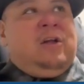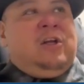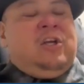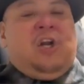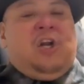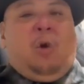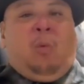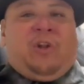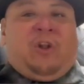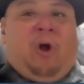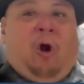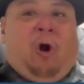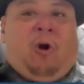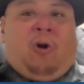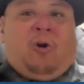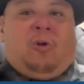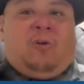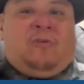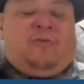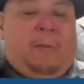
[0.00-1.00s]
You know, with
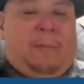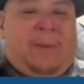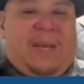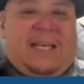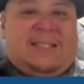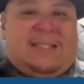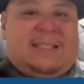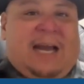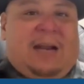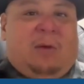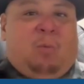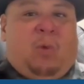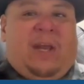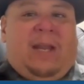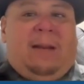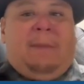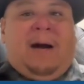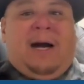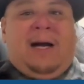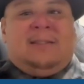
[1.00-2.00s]
Arnold from Eastside
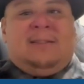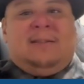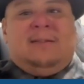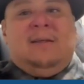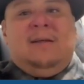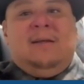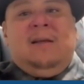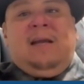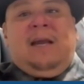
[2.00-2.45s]
Wilmas